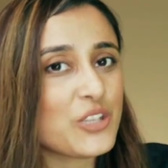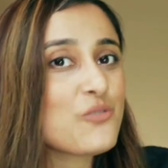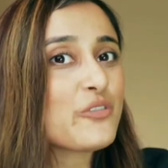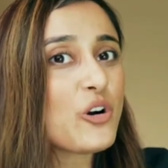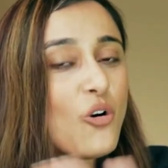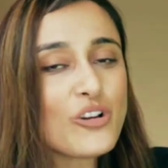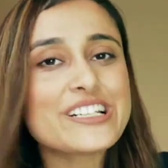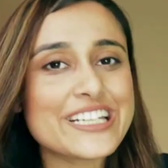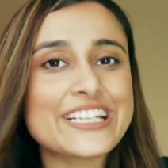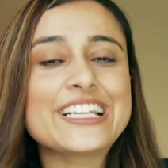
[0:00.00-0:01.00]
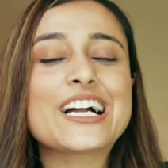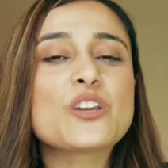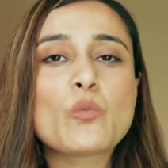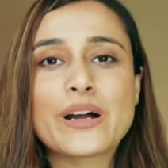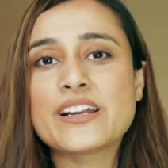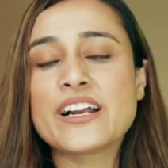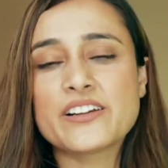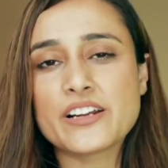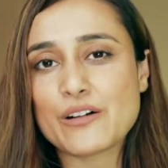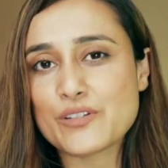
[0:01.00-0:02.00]
you've already done
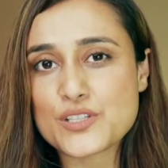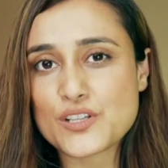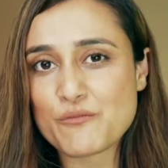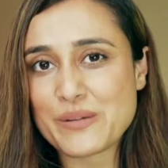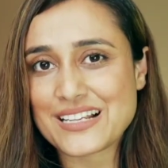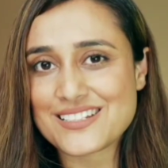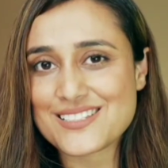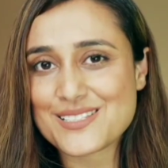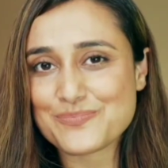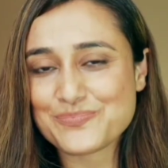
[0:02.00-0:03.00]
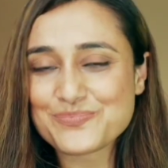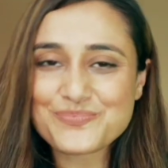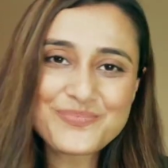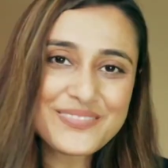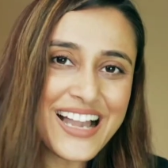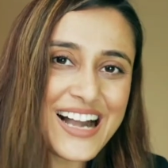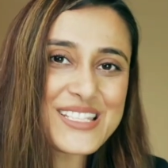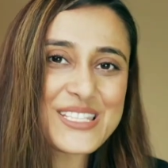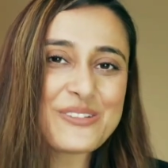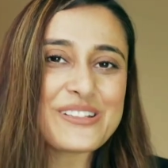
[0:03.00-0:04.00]
100 hours of practice. I'll
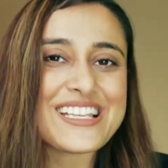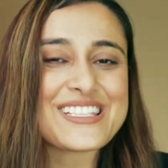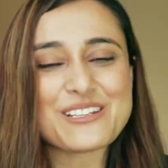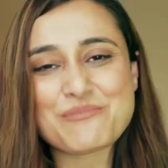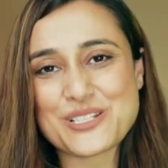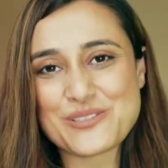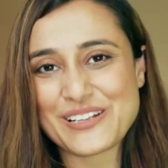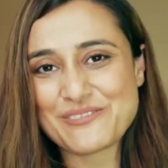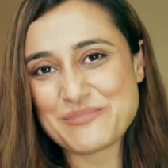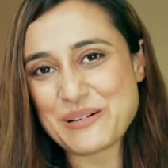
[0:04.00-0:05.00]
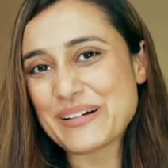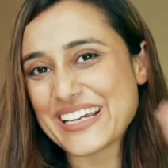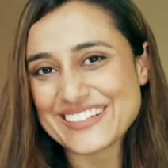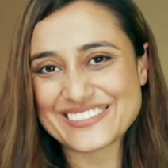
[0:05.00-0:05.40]
see you in lesson number 12. Bye bye.